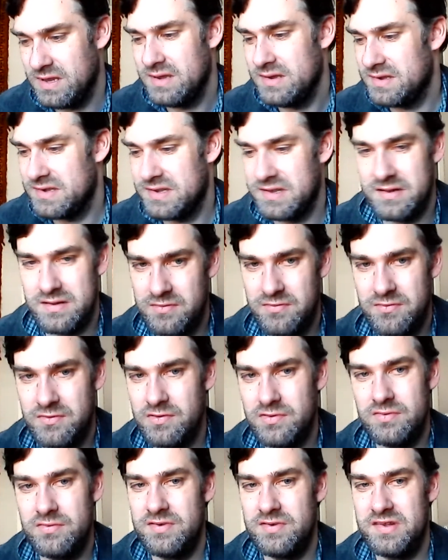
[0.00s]
So the
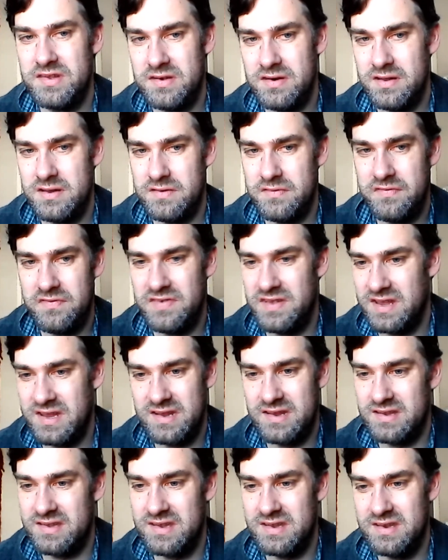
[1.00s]
Rule side of
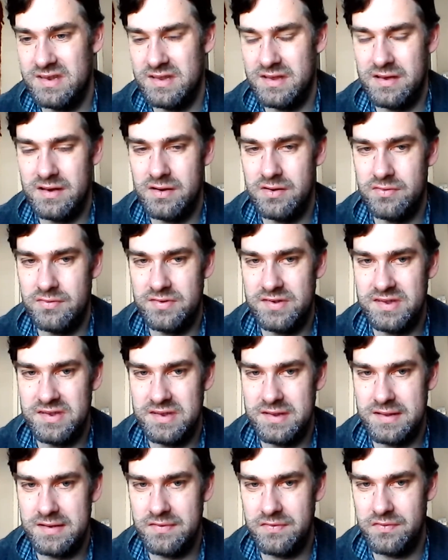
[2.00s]
things and the whole
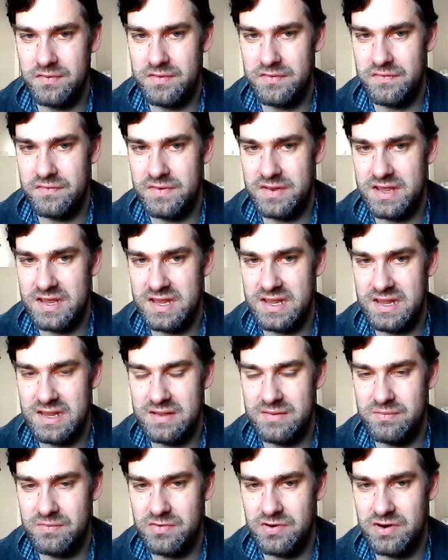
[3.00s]
stuff with Nate
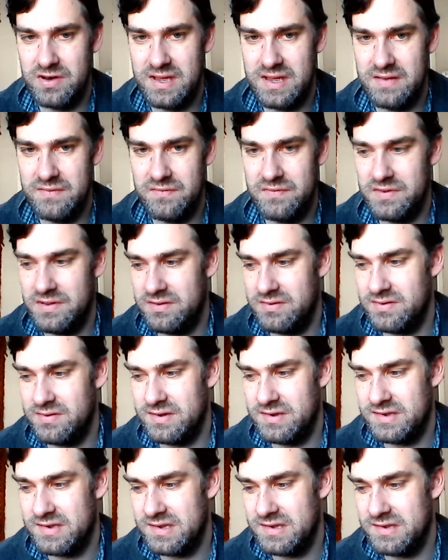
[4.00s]
and what have you
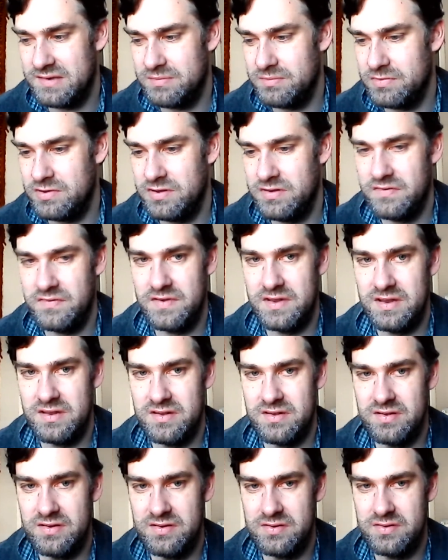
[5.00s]
is moving
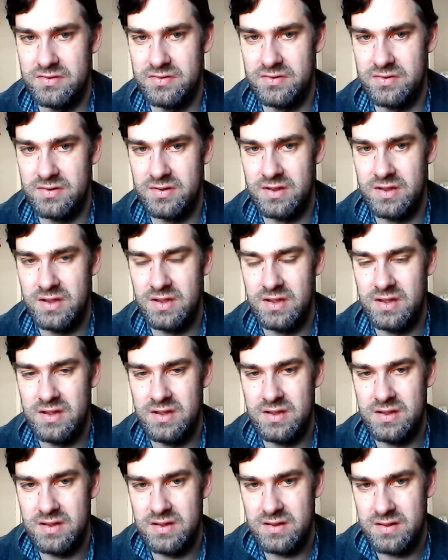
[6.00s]
along
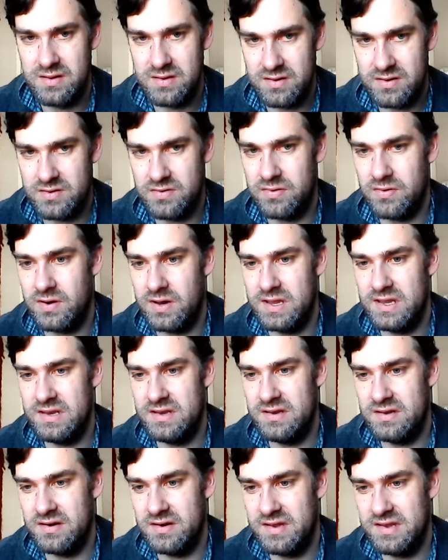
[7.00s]
quite
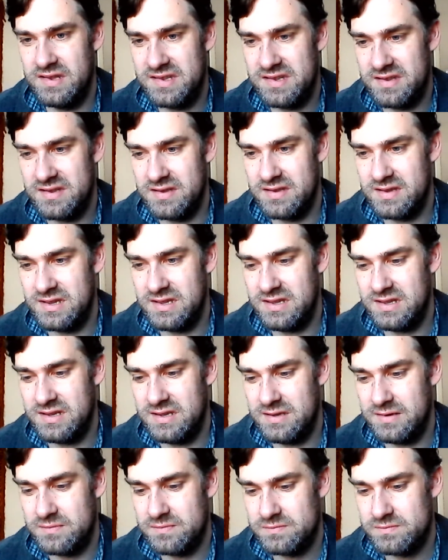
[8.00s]

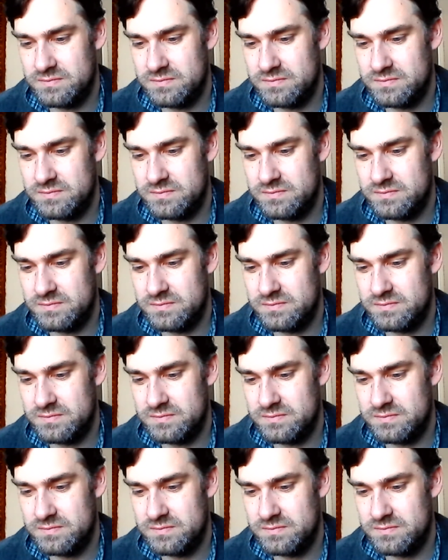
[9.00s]
nicely.